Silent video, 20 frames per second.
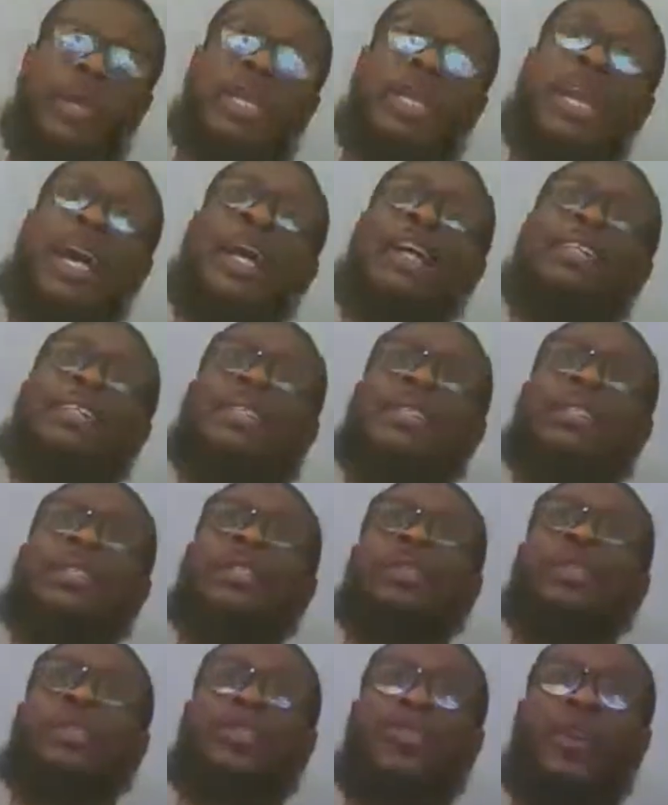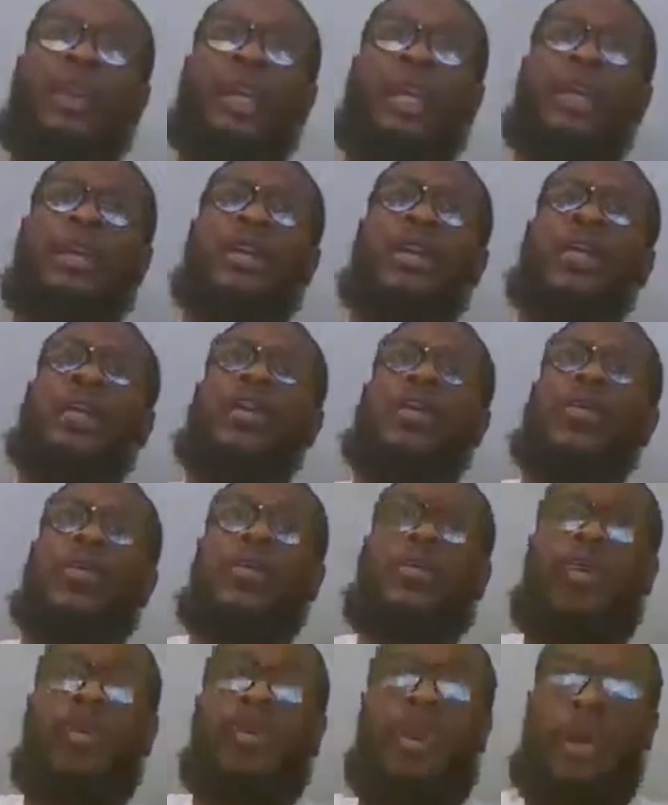knocks in the three
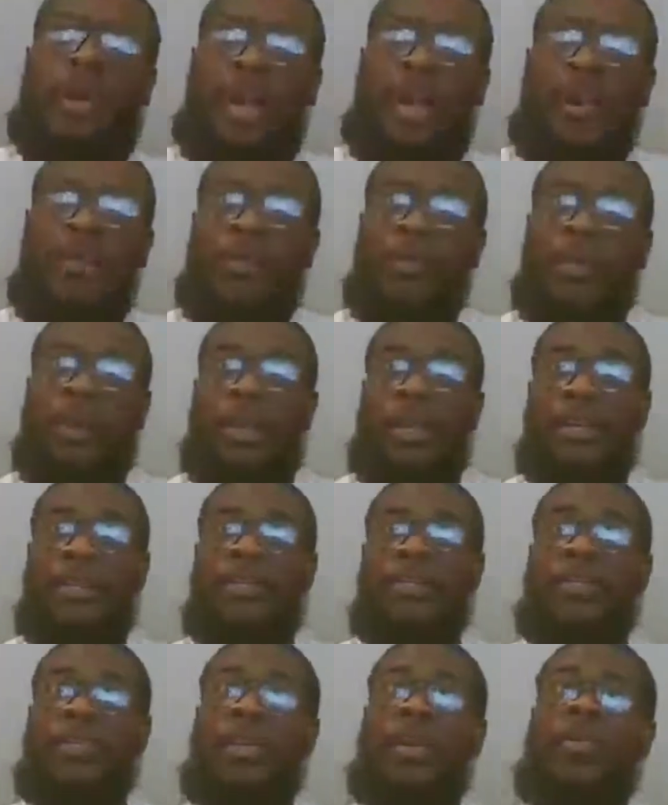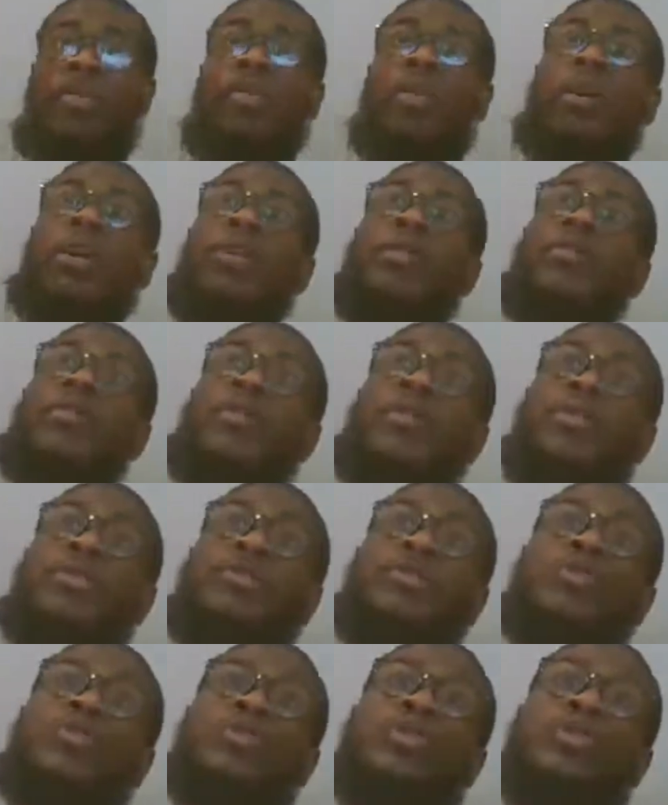from the left wing. So
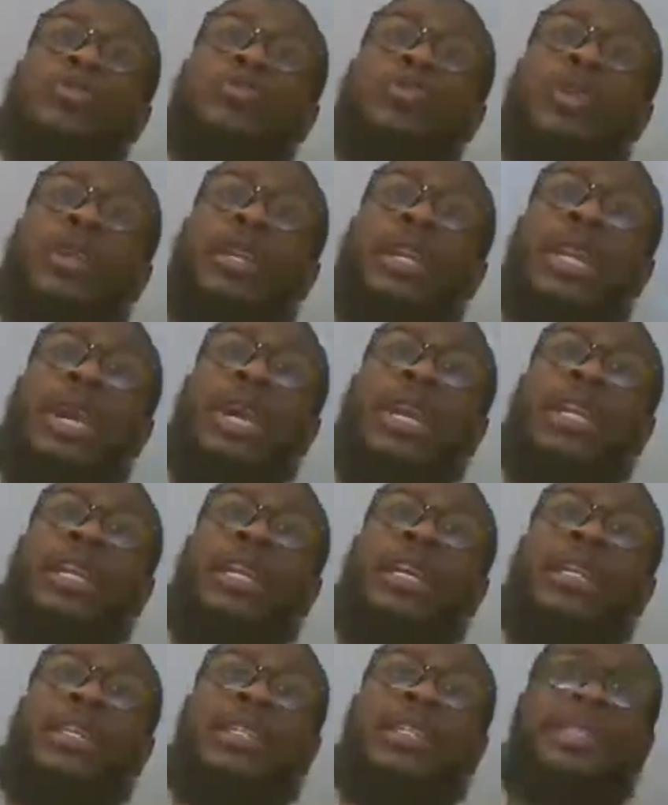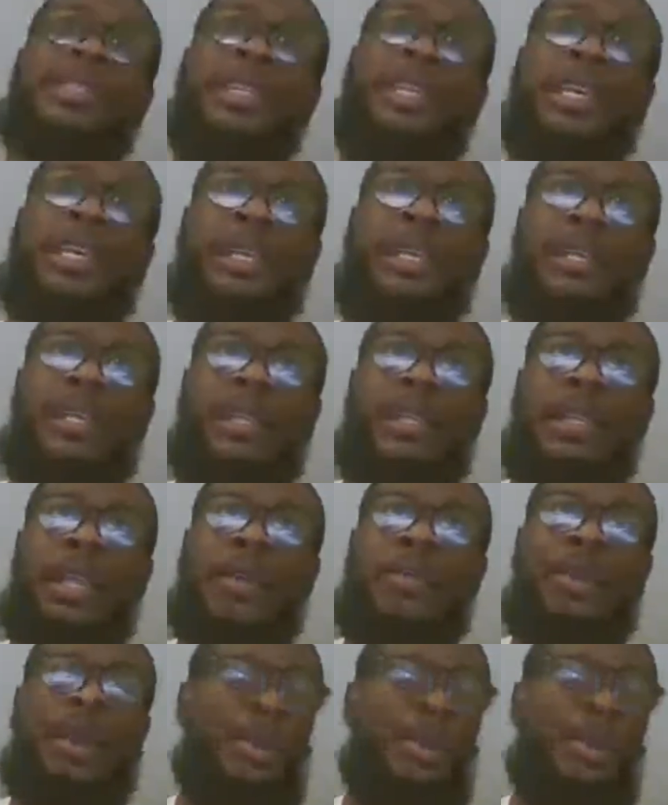42 to 29 Nuggets lead. They've been